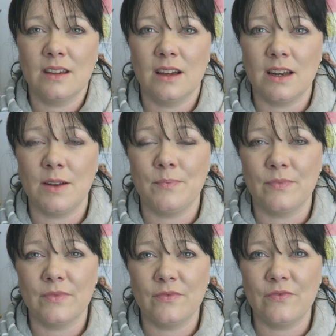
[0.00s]
I know
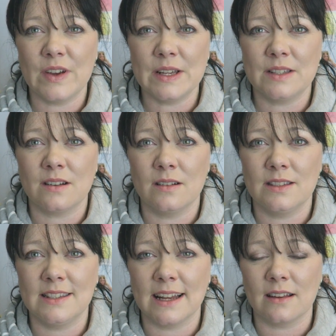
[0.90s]
first
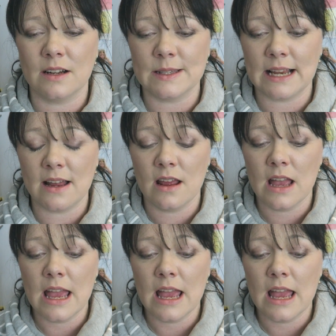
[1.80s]
second I was like